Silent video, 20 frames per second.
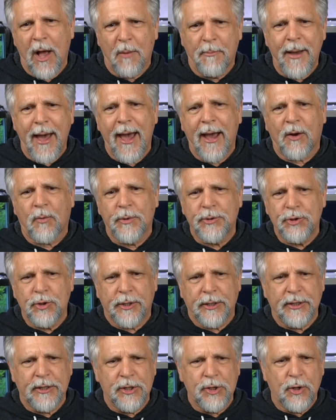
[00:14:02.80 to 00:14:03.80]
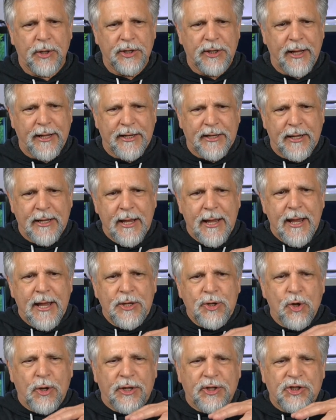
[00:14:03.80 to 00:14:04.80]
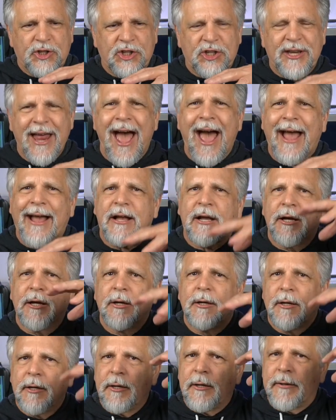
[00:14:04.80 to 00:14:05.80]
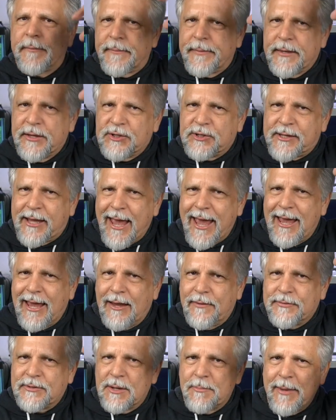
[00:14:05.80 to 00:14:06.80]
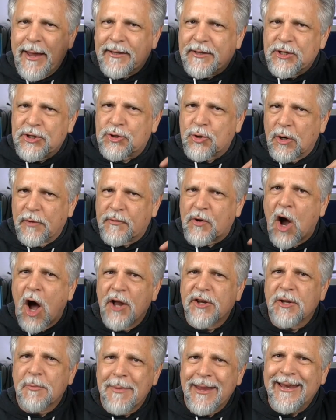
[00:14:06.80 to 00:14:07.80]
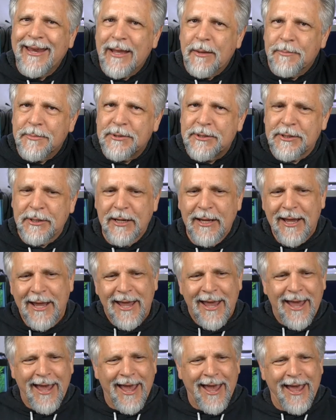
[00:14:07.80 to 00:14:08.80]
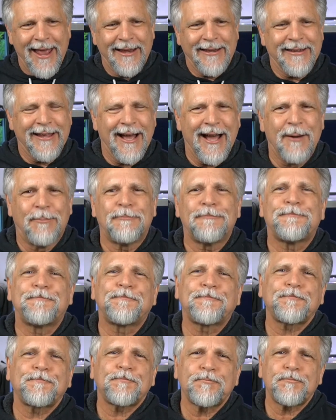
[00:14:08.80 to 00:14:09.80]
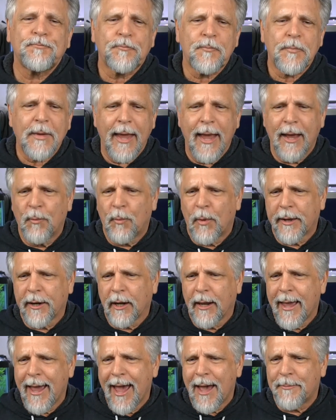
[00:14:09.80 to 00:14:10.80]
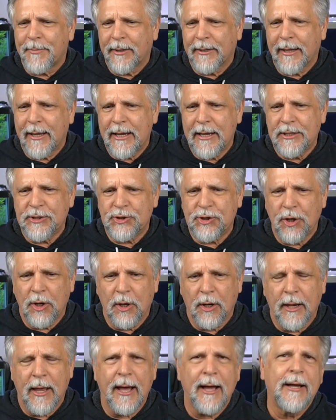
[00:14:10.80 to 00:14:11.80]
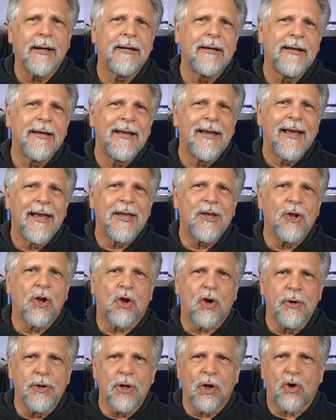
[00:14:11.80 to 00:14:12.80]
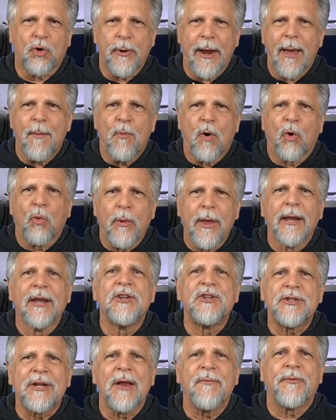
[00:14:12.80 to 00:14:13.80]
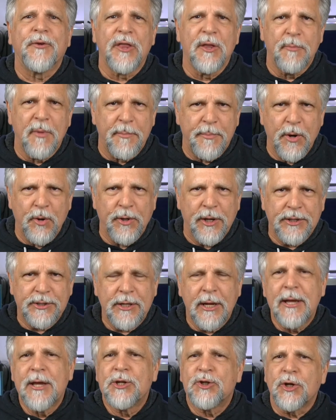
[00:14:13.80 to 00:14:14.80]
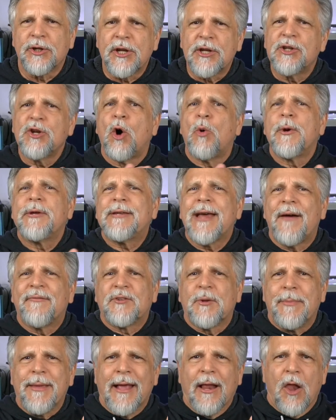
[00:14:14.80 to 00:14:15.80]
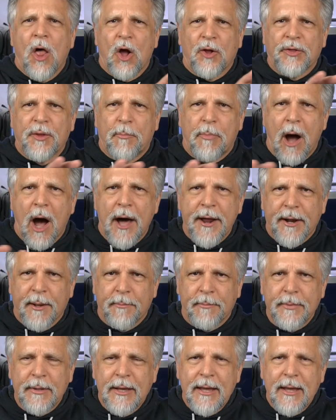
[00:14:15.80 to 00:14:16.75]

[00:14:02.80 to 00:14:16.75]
back was you can you can then you can stack these caves and make these sort of condominiums, and uh, and what'll happen is you'll uh, you'll you'll create more real estate for the Mbunas. So it doesn't always have to be along the bottom.